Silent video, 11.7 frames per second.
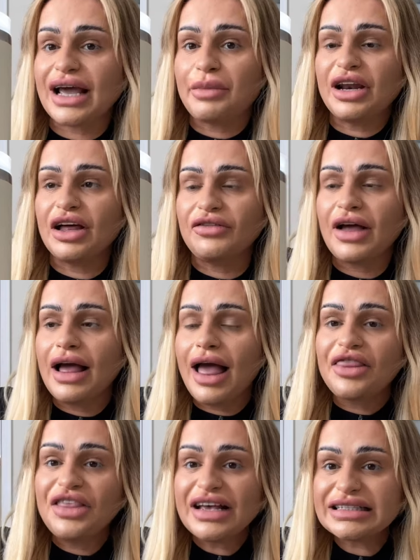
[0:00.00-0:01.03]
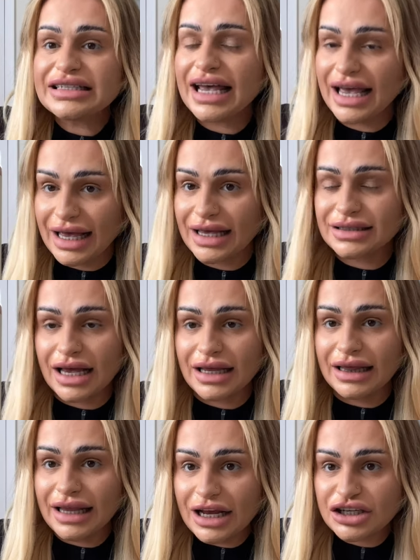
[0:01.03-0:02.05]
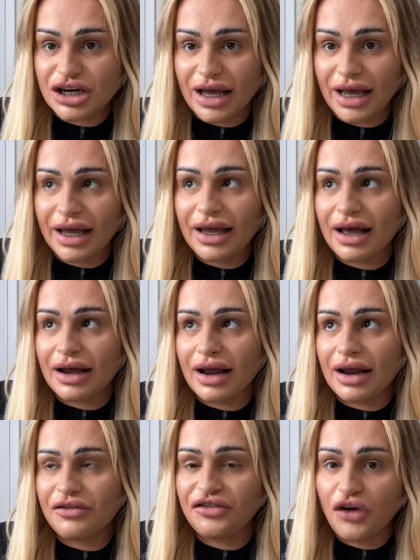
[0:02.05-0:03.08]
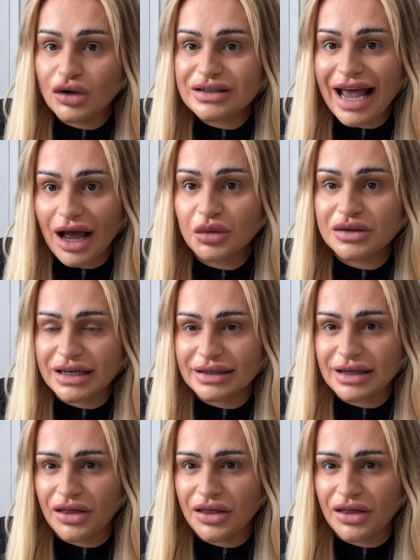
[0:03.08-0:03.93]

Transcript: I'm in love. This is literally 40 ounces,